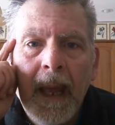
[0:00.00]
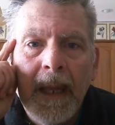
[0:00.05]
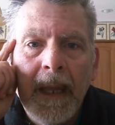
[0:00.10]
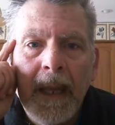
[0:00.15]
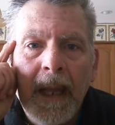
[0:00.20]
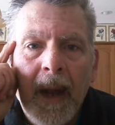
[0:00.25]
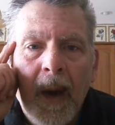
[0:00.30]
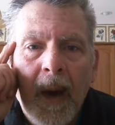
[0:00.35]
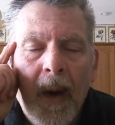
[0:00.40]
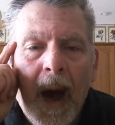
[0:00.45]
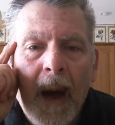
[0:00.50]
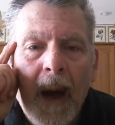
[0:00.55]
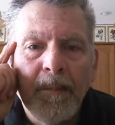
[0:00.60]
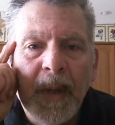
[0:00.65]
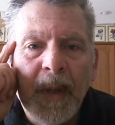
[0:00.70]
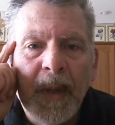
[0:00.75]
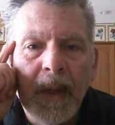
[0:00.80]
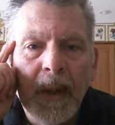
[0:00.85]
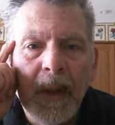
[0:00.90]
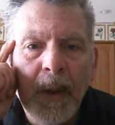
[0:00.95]
you know, I'm
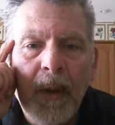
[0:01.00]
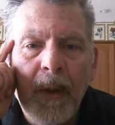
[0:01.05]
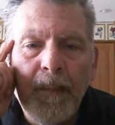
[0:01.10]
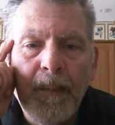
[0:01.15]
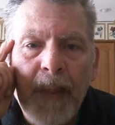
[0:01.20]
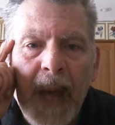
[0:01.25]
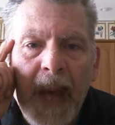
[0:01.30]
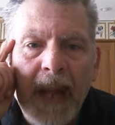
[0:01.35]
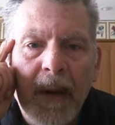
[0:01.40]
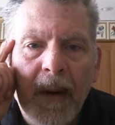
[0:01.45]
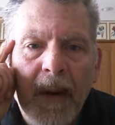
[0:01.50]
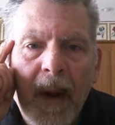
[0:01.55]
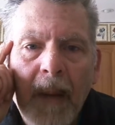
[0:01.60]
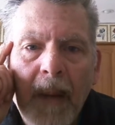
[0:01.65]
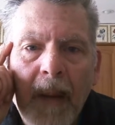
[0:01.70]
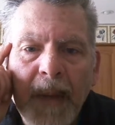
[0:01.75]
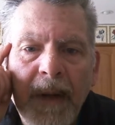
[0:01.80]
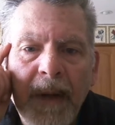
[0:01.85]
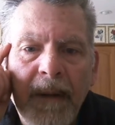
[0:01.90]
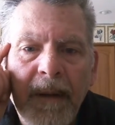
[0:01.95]
going to look better,
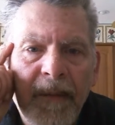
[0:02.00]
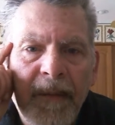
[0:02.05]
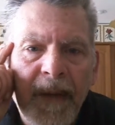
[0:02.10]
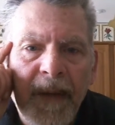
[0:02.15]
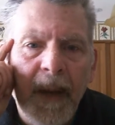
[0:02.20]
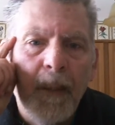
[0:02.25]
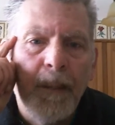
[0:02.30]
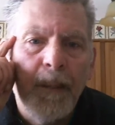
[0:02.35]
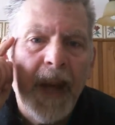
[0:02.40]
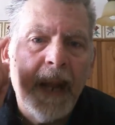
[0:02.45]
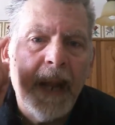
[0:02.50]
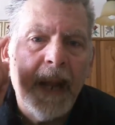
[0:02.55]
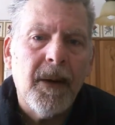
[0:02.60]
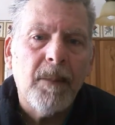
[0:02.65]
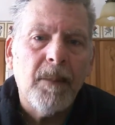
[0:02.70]
I'm going to feel better,